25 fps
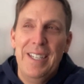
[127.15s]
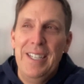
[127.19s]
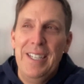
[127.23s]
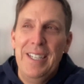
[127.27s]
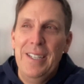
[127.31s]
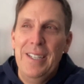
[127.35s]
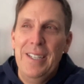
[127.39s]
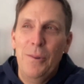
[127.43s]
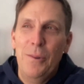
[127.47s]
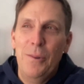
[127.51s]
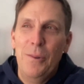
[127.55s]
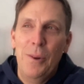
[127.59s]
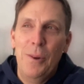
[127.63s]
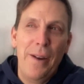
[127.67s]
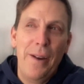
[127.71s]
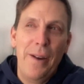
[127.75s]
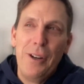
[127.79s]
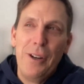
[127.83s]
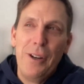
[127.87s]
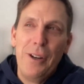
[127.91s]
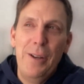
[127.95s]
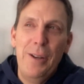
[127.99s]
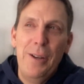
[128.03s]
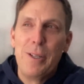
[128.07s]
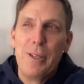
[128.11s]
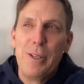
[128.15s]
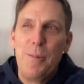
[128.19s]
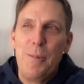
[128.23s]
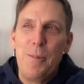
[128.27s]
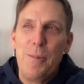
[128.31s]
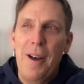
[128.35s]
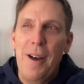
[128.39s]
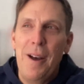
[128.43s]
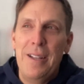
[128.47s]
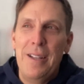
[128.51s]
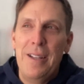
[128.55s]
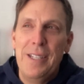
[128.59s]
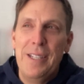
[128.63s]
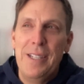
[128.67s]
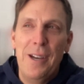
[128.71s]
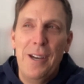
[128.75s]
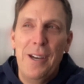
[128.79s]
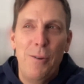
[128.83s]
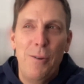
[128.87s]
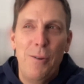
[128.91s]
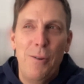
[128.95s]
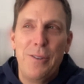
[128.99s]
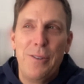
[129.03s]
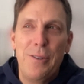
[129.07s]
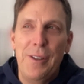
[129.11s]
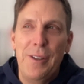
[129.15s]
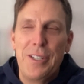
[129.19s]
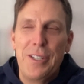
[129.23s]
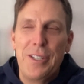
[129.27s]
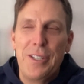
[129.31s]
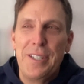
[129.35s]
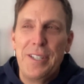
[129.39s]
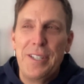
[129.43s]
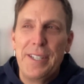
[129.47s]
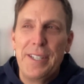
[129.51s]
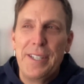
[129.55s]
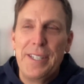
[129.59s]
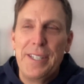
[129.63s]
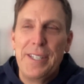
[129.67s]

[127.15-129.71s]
whatever he responds, he always finishes